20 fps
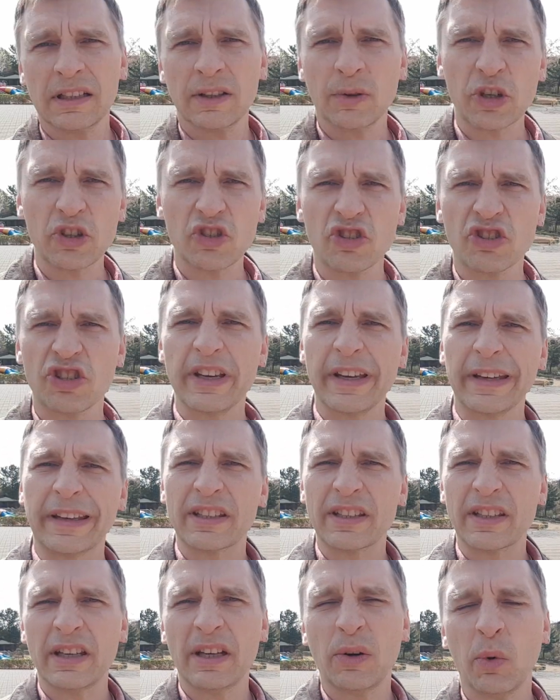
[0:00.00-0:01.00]
Question
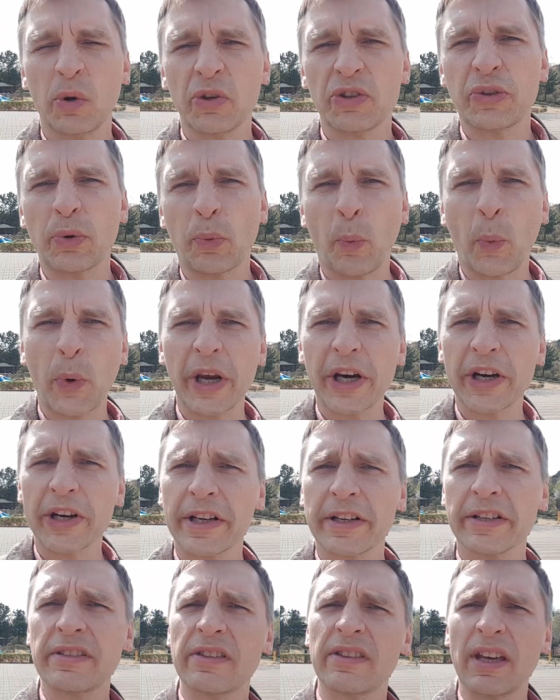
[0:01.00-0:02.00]
6. What's the
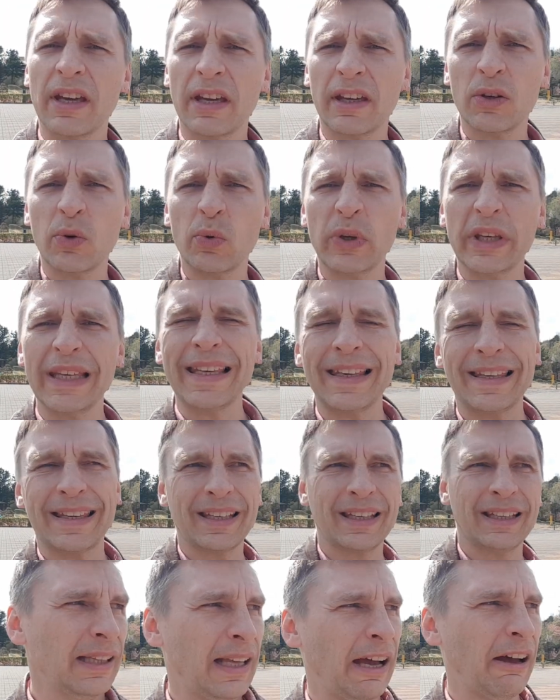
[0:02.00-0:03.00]
weirdest thing you
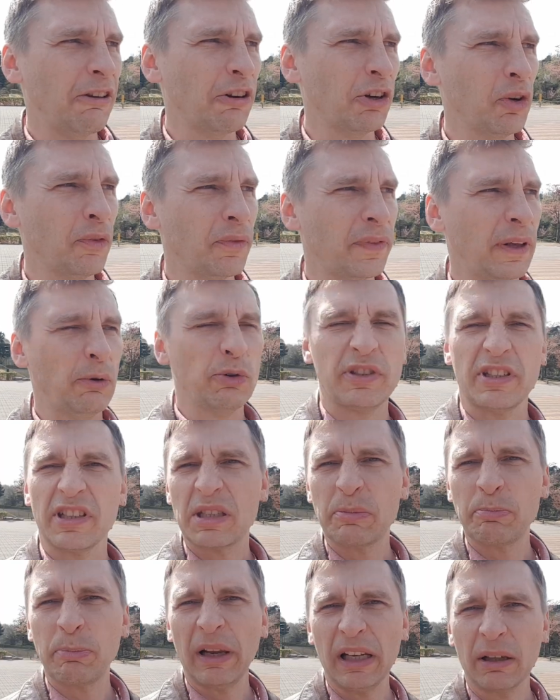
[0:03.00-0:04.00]
eat? I don't know if that was a
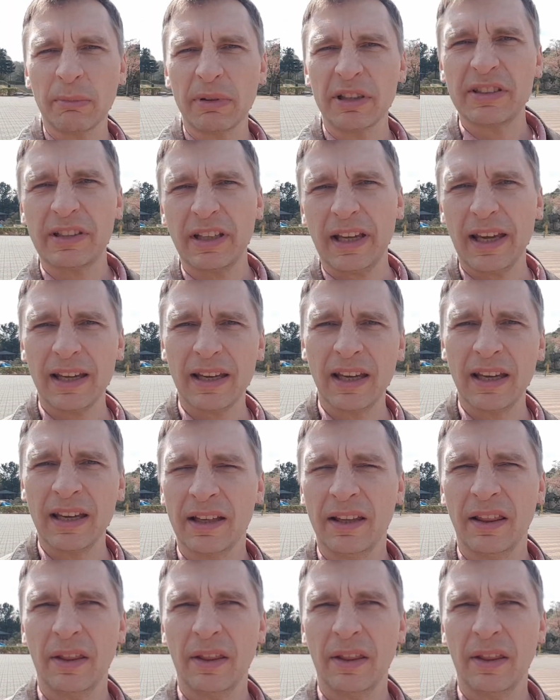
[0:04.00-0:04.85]
spelling mistake.